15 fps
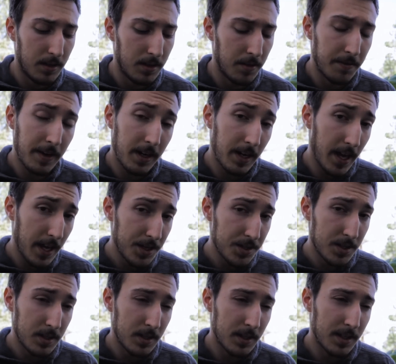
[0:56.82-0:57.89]
The
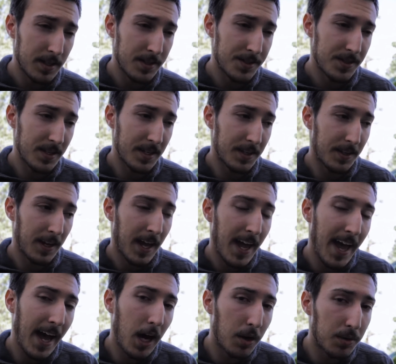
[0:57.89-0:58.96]
variation is in
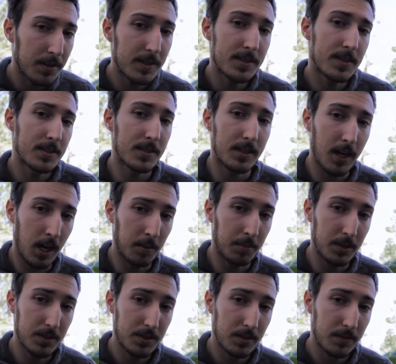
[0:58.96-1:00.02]
how this is
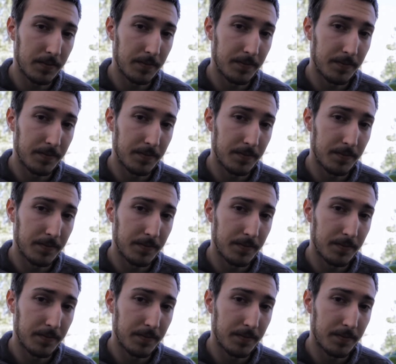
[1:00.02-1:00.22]
accomplished.